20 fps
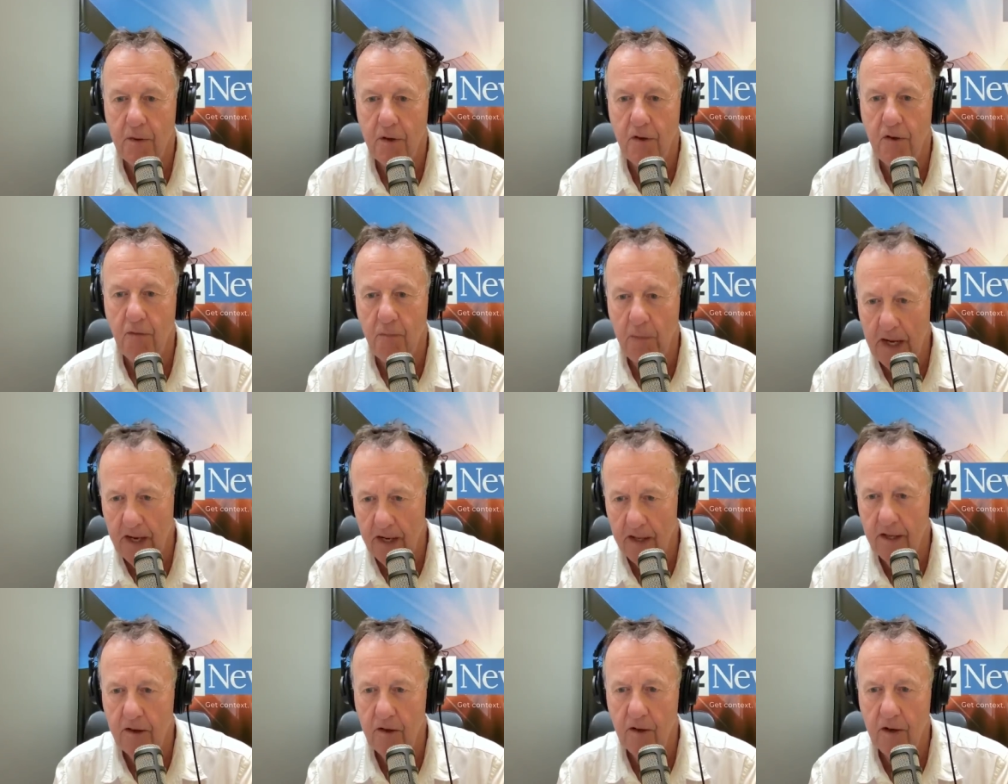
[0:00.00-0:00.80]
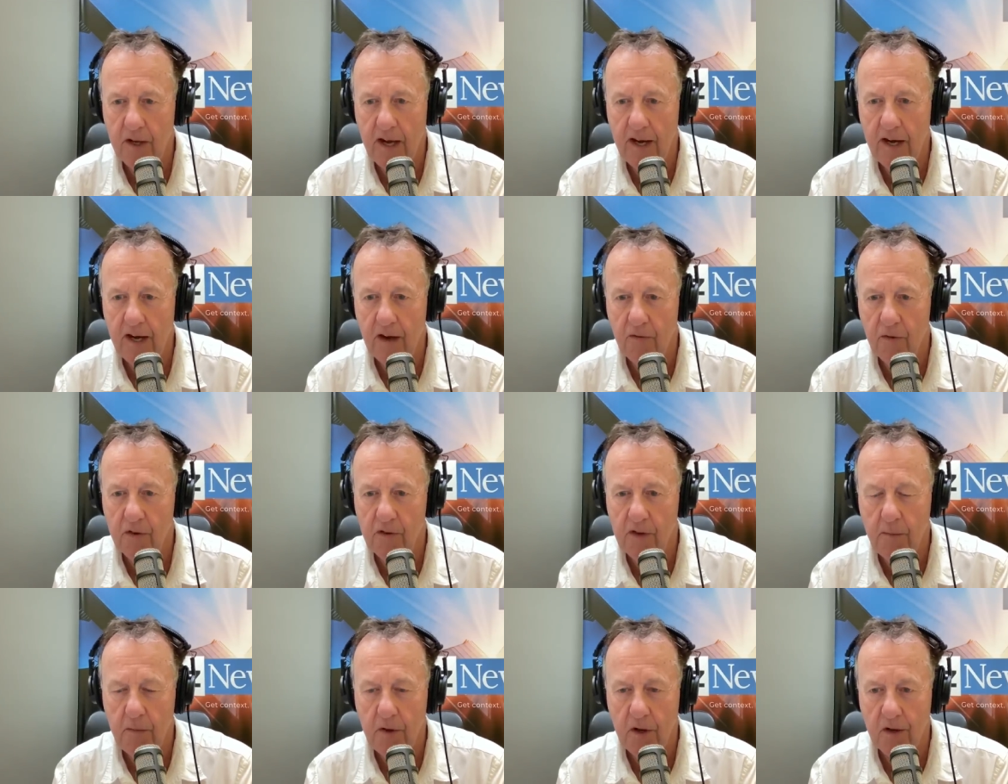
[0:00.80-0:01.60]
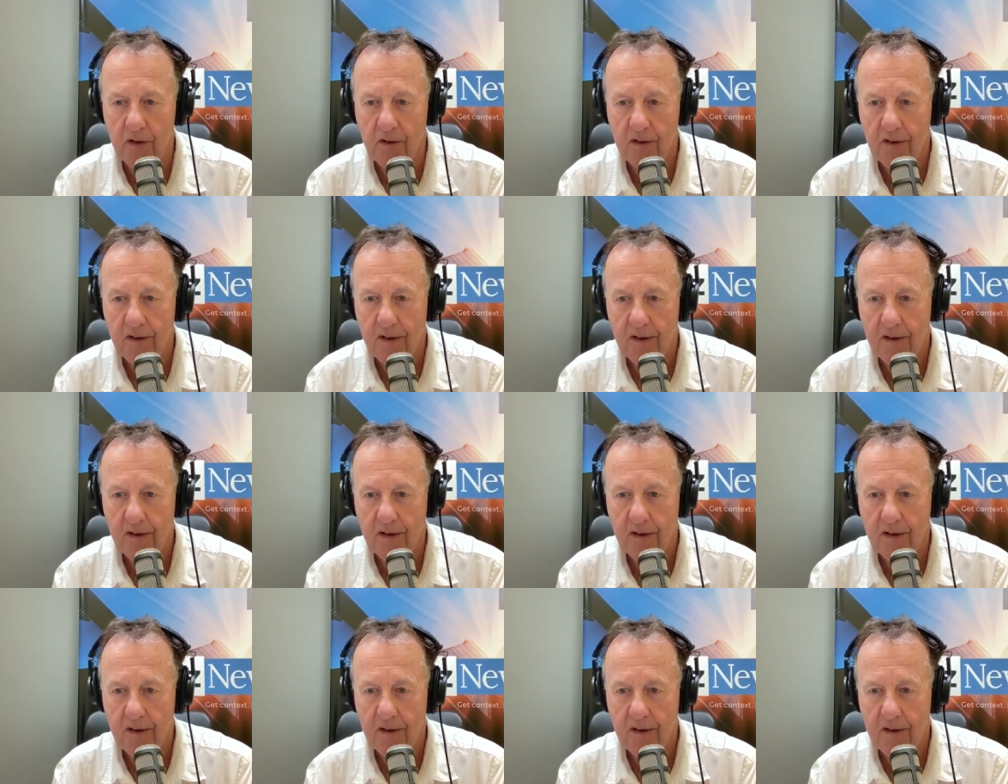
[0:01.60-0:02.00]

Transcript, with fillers: But you've been in the UK now for some years.